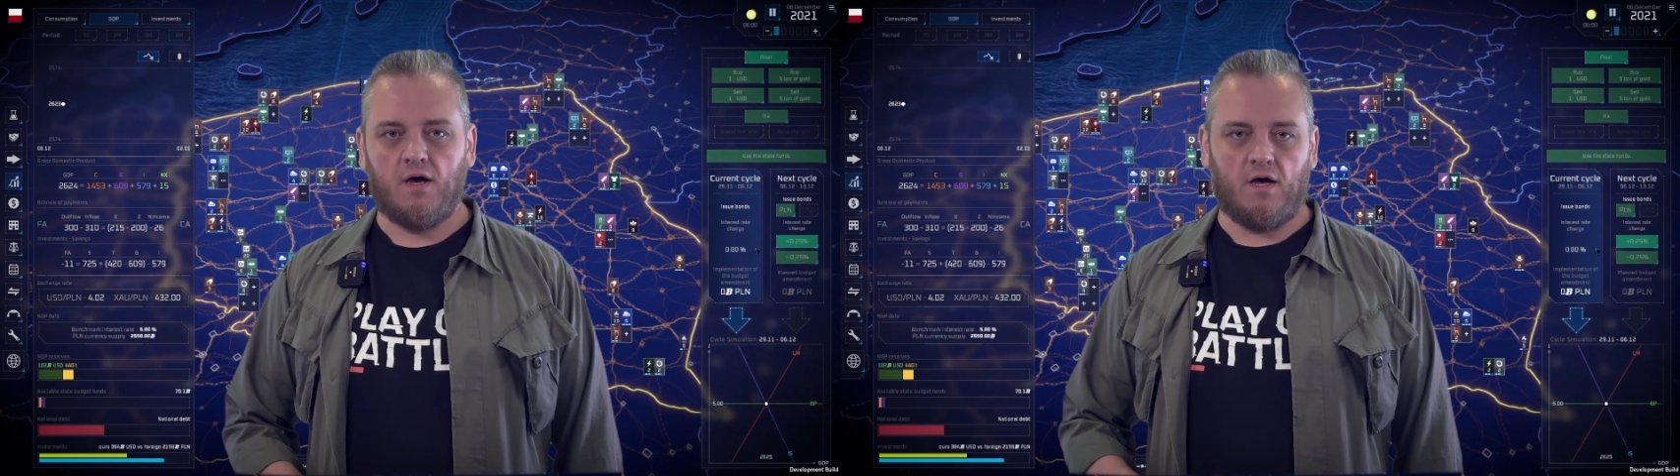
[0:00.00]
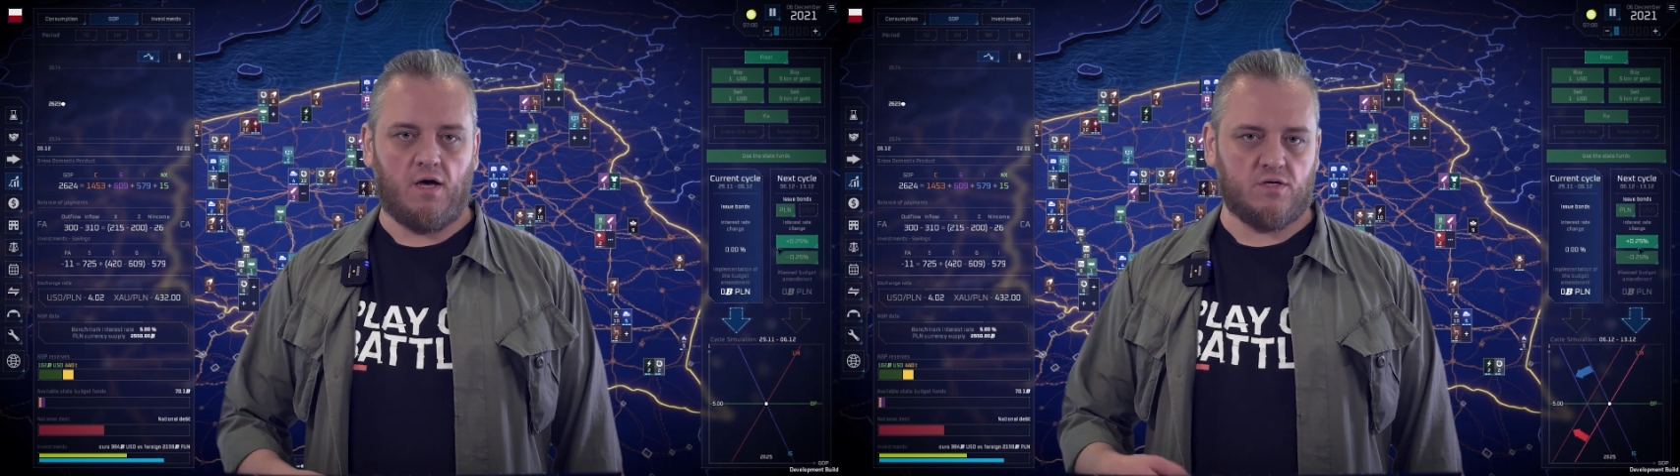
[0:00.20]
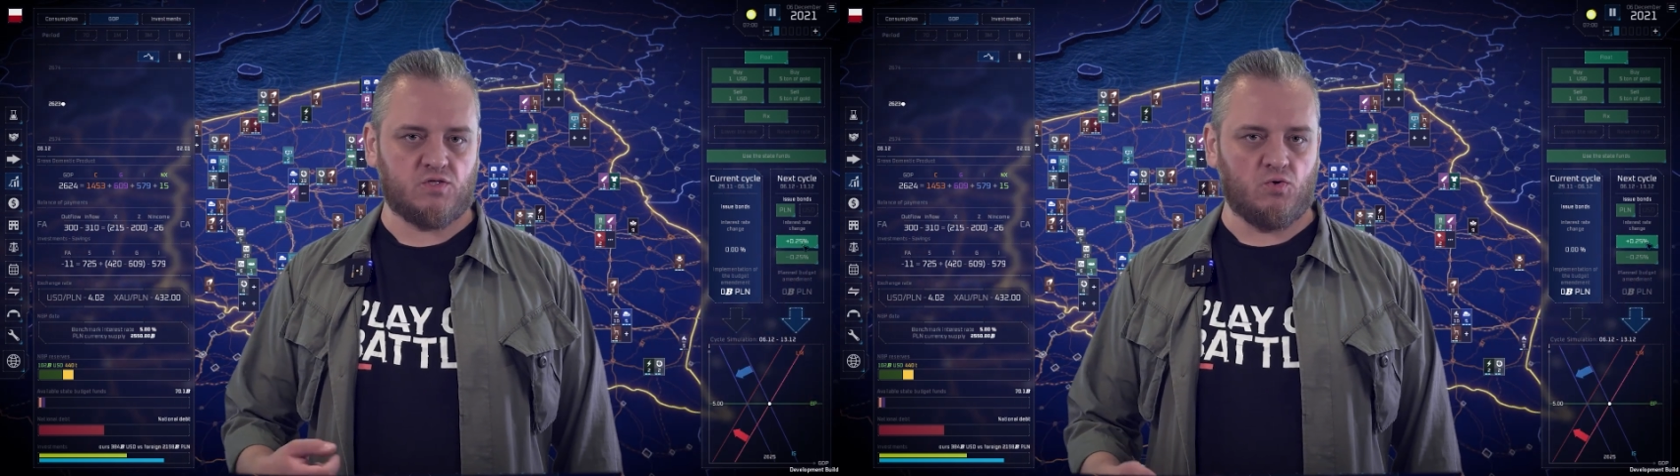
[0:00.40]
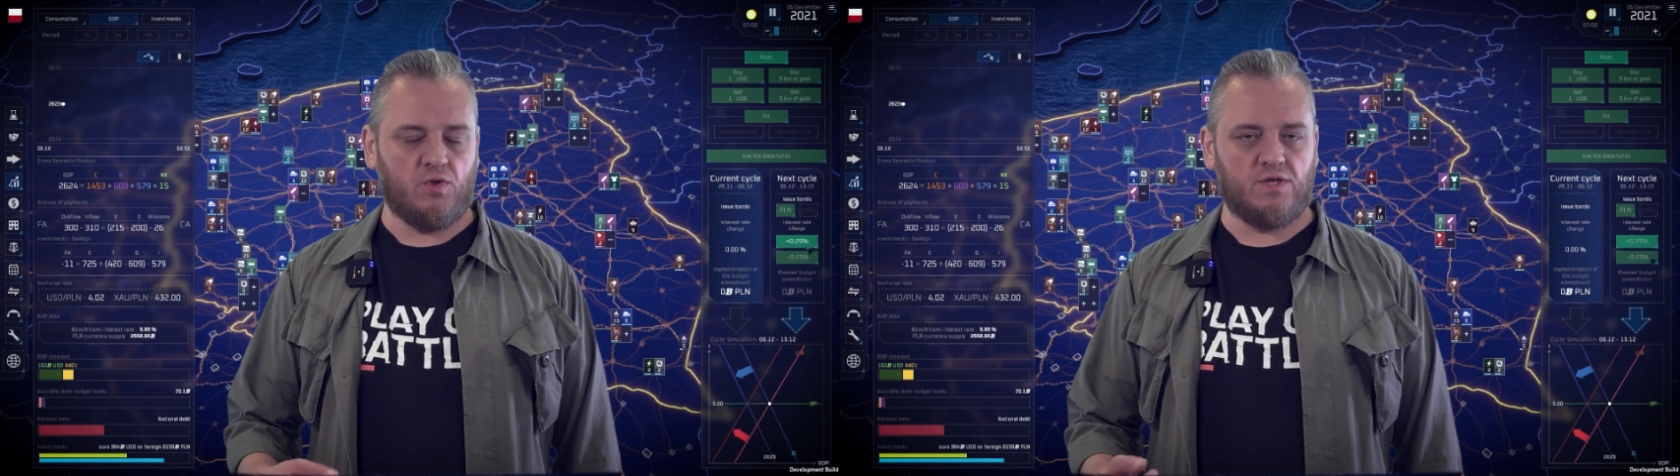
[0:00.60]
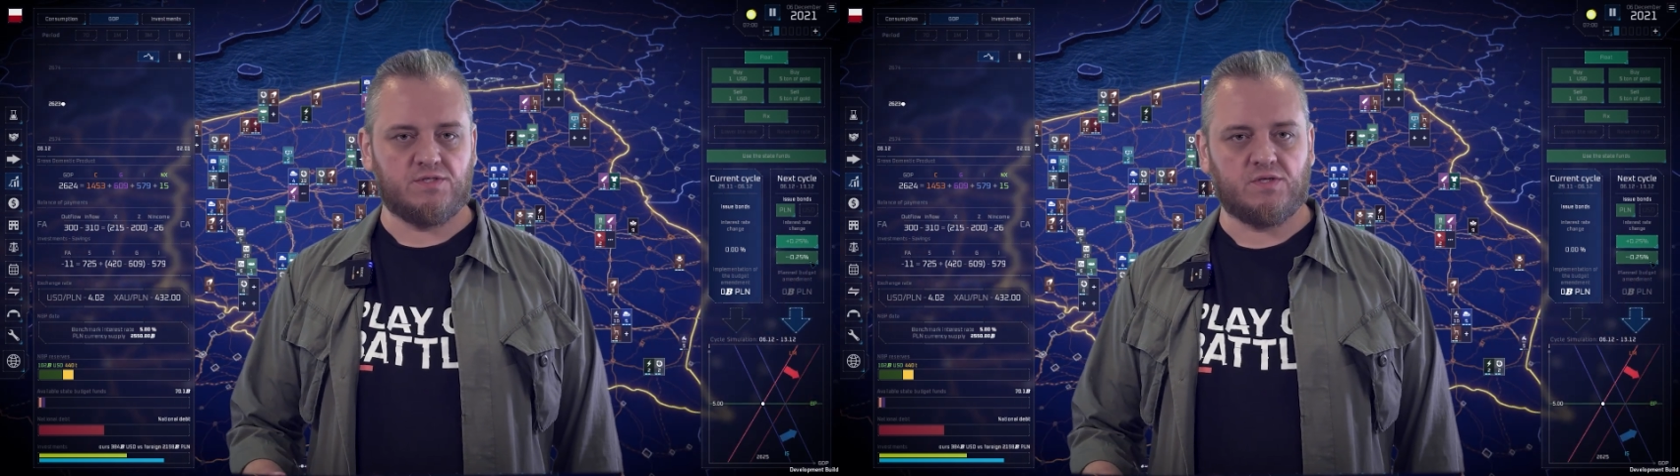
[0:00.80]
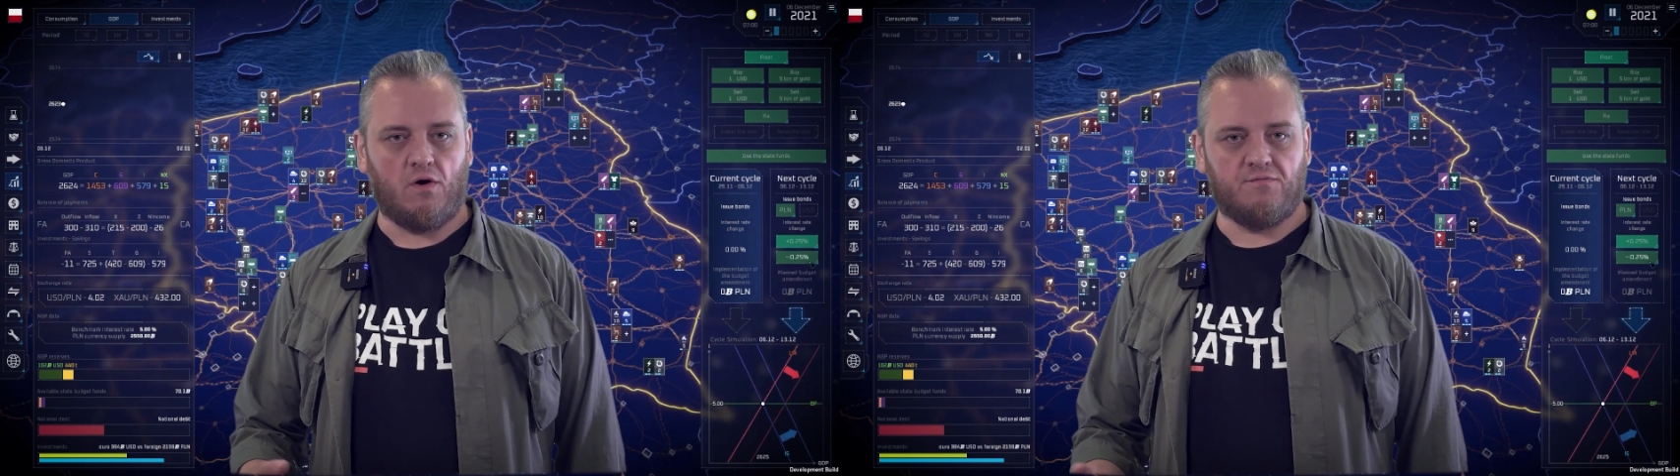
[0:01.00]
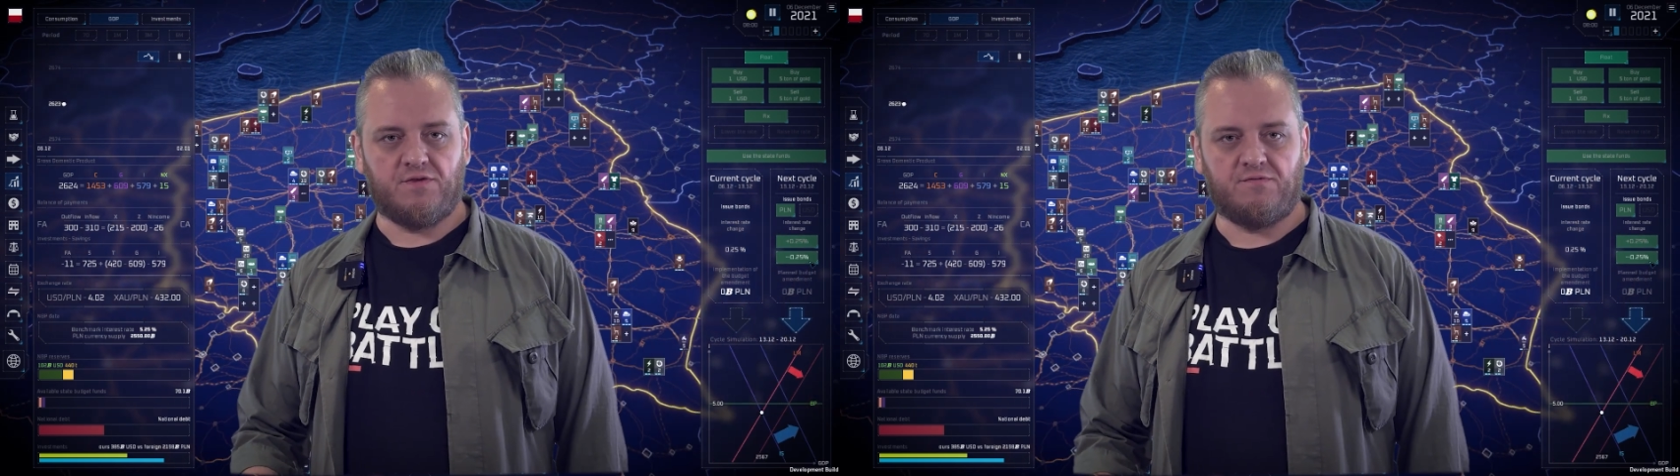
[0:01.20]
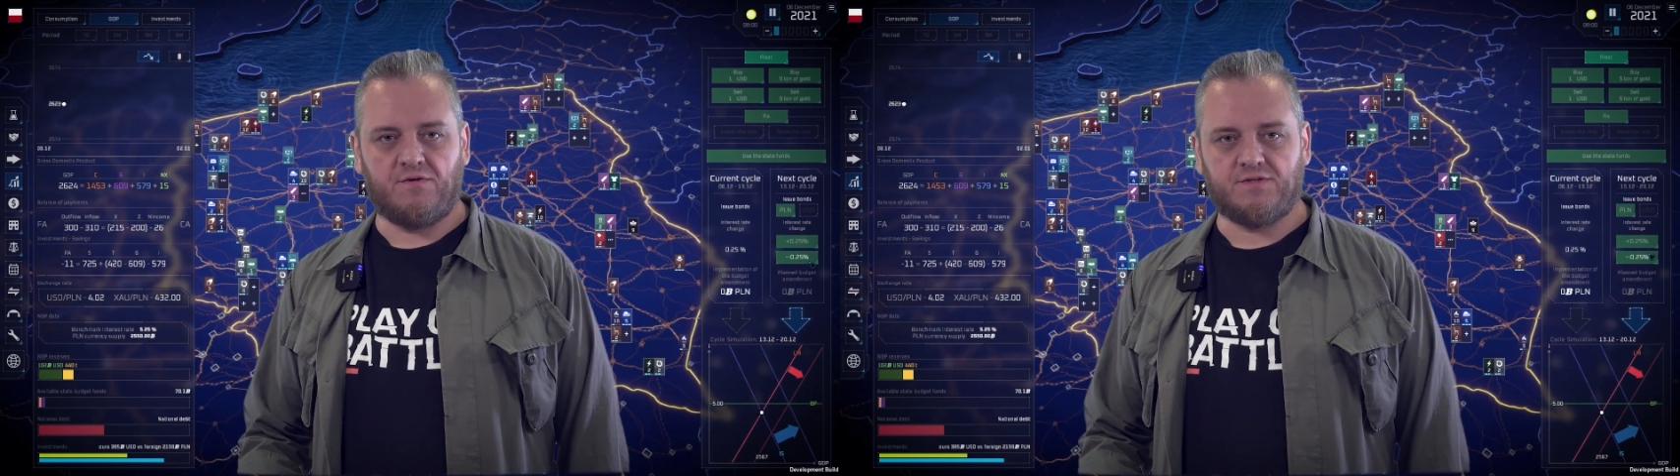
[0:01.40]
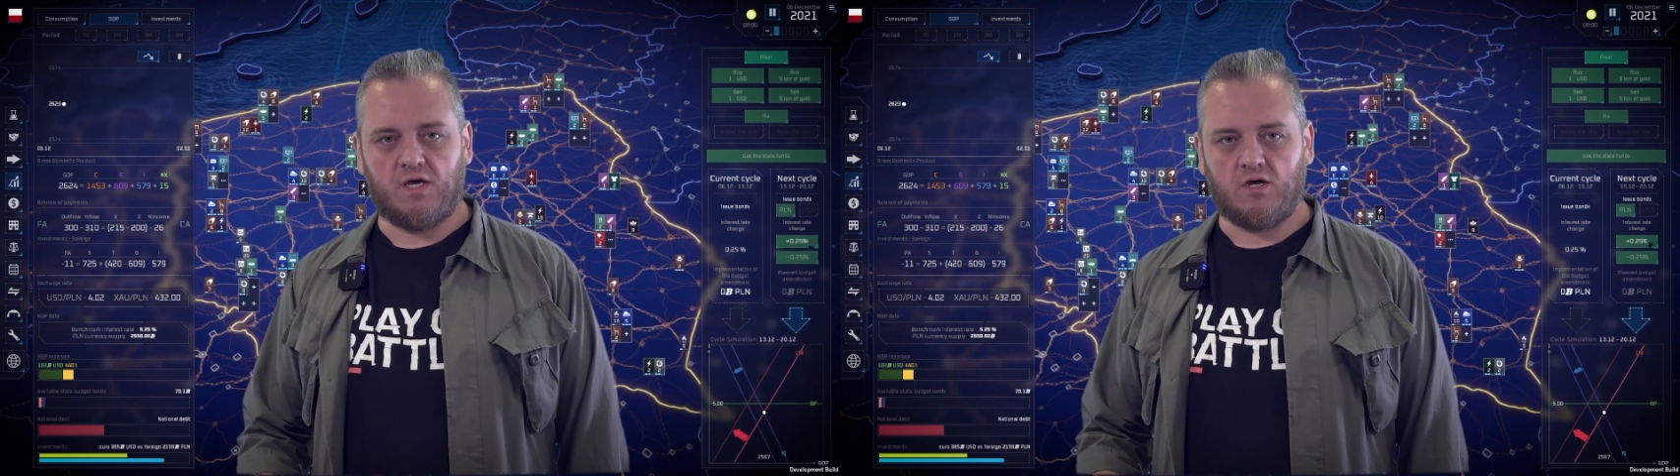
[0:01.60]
Uh, students of different